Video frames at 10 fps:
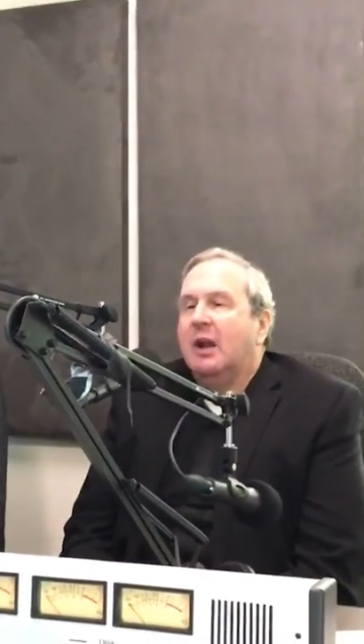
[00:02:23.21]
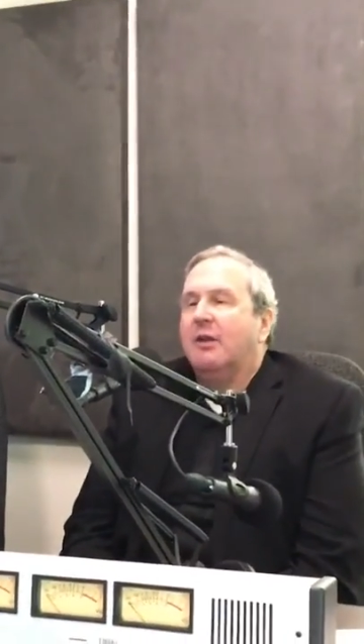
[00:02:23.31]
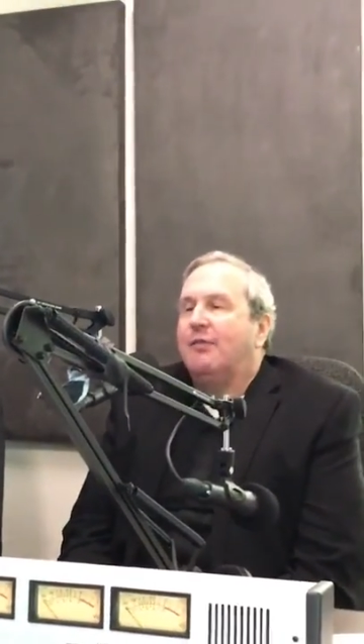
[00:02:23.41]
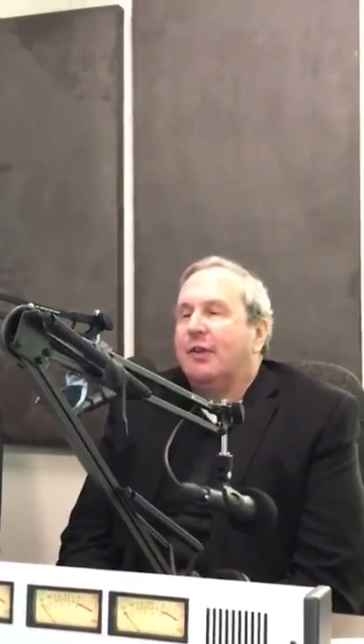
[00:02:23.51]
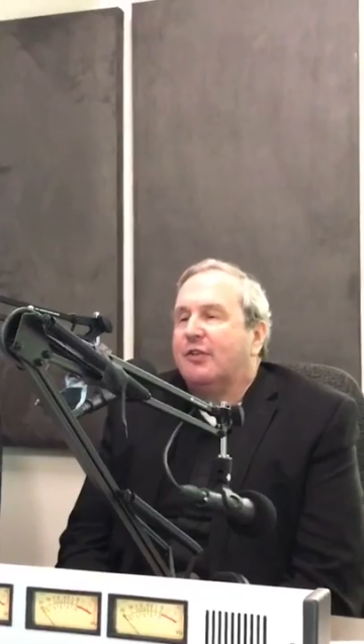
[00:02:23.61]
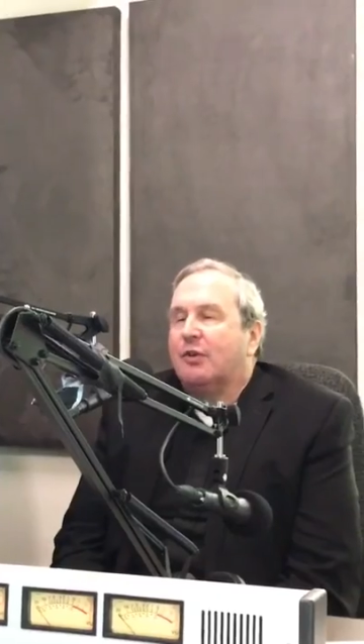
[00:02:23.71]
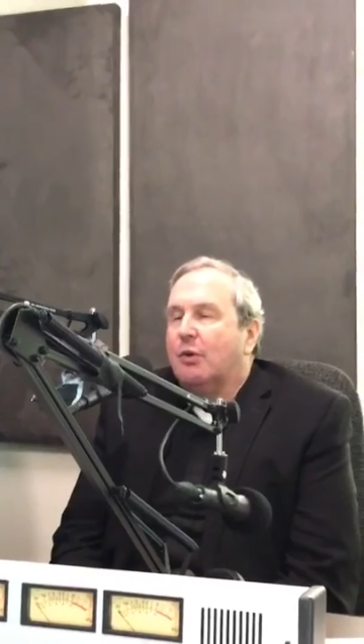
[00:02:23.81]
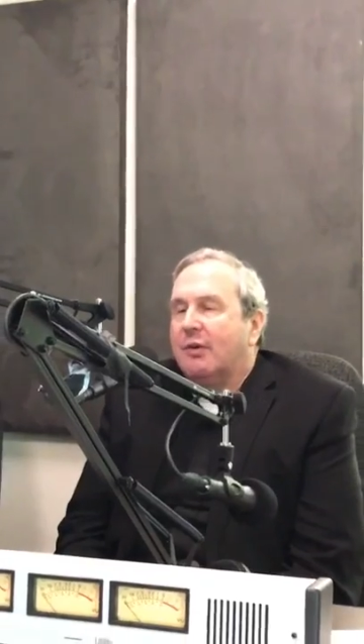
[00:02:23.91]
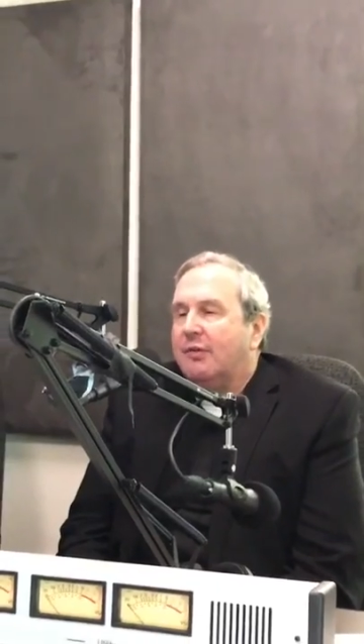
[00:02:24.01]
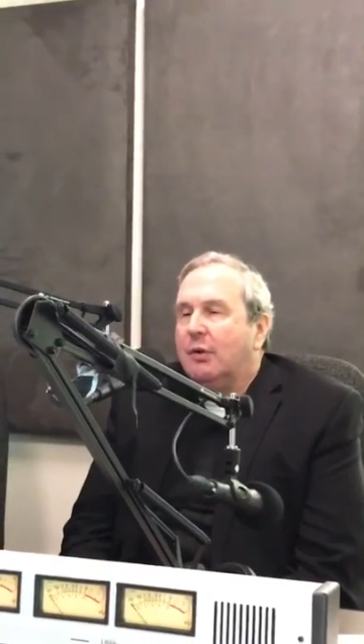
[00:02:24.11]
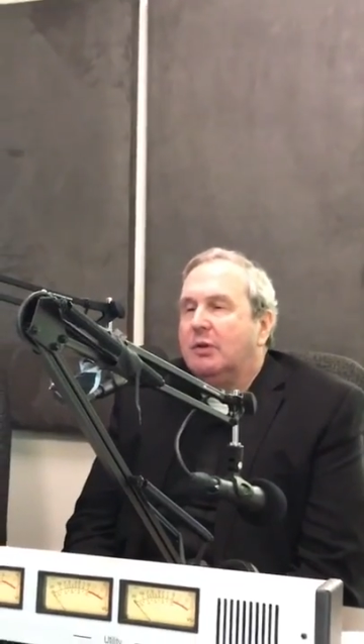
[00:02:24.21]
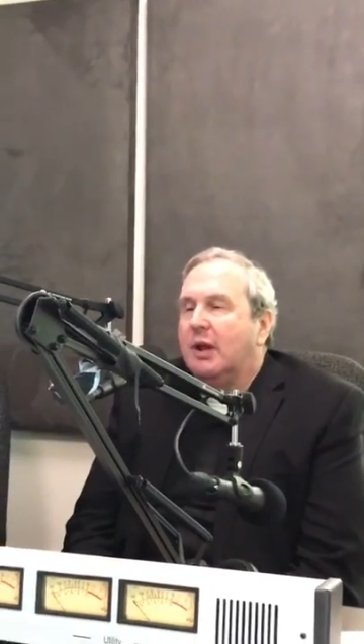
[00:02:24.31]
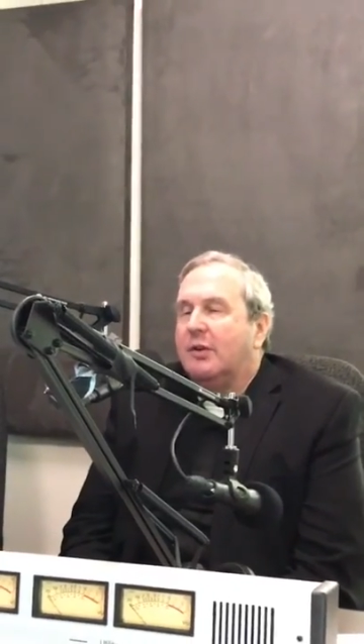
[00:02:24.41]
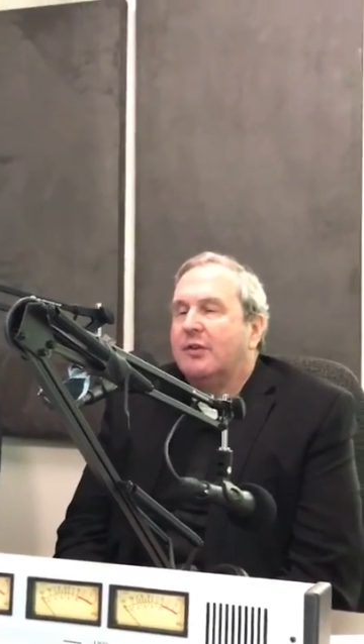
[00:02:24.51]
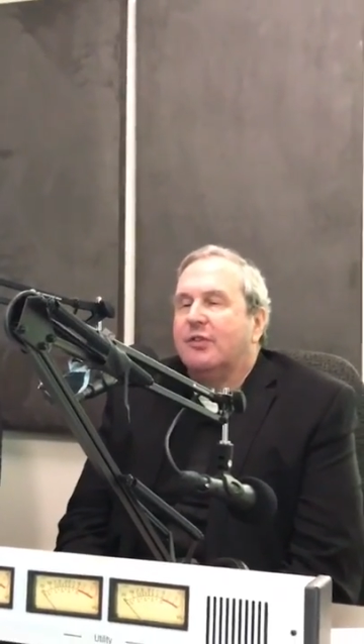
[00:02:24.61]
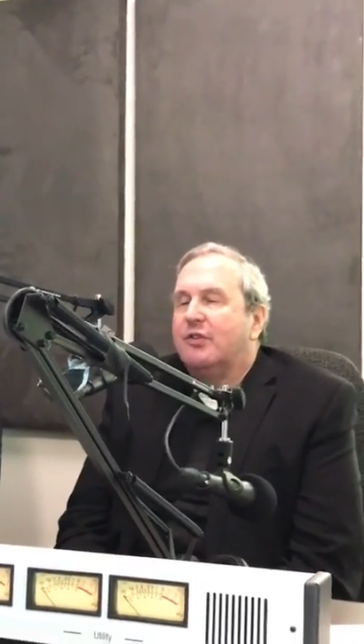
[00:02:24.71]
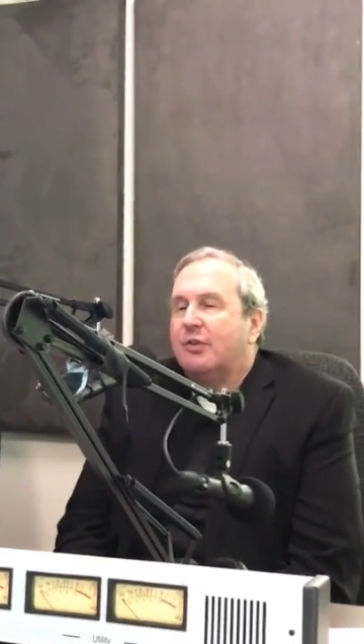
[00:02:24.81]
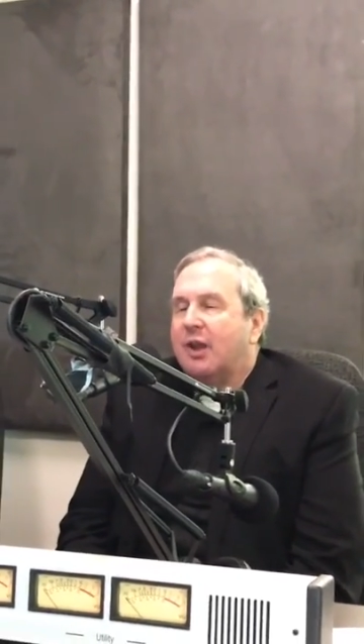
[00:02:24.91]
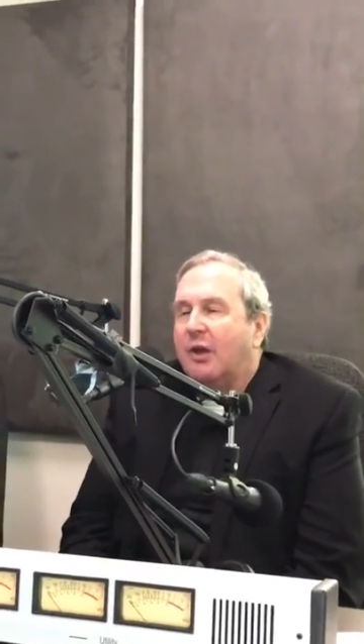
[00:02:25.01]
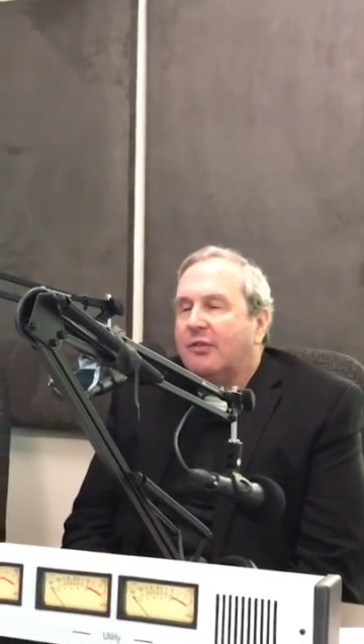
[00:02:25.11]
in Physical Review Letters in
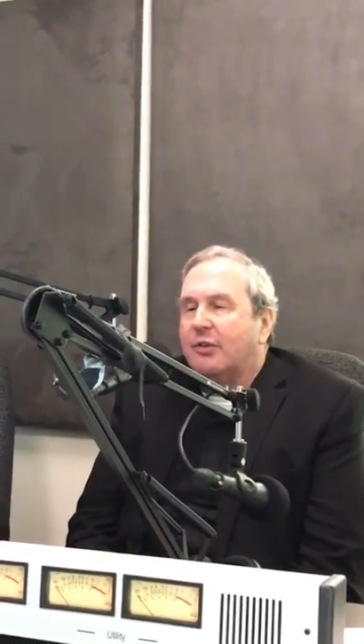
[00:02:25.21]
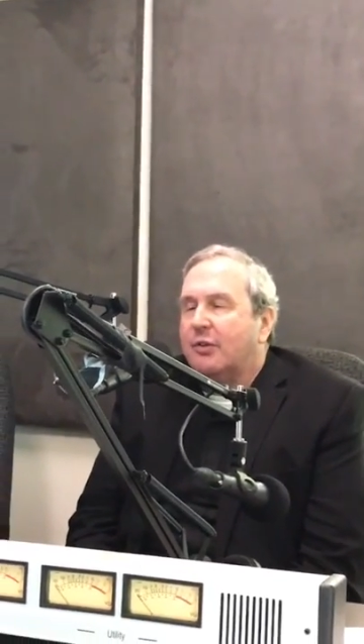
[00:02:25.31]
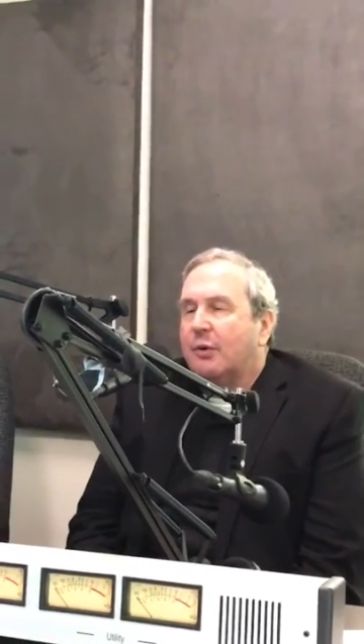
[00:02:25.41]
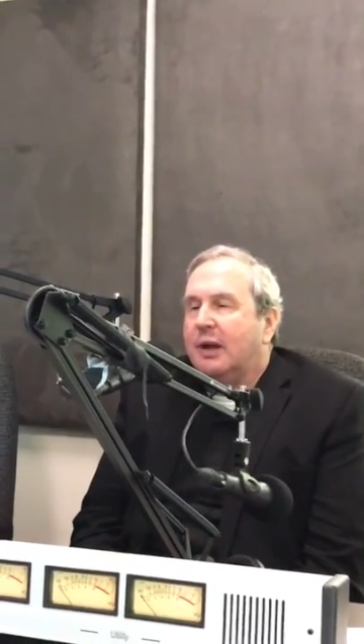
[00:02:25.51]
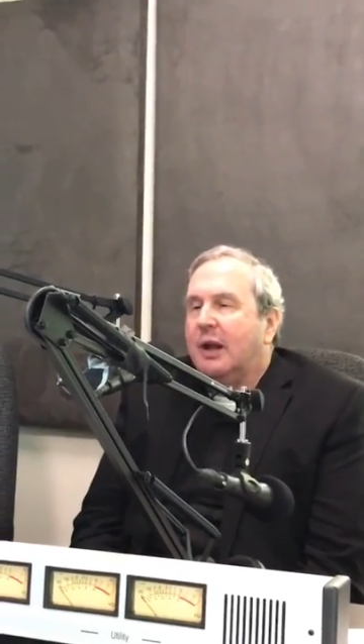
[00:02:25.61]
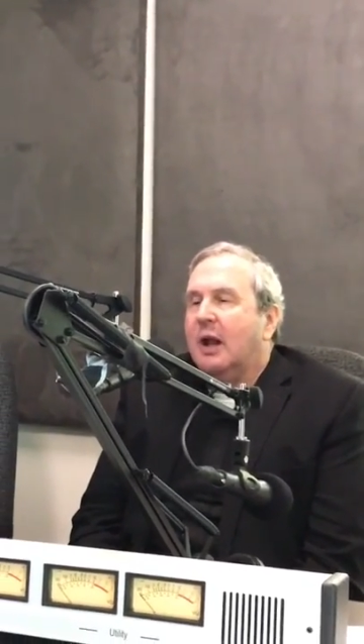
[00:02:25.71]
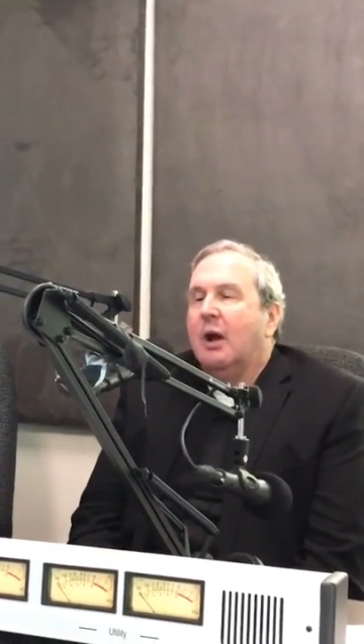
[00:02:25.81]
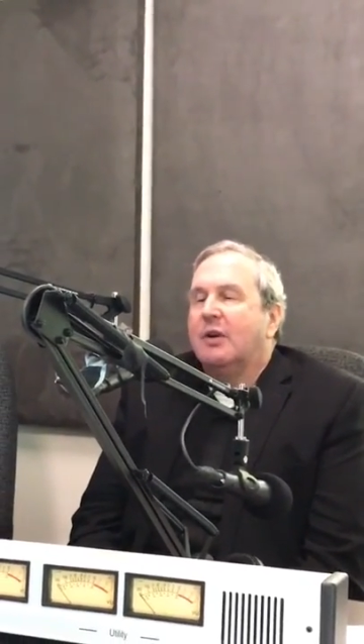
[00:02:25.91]
2003,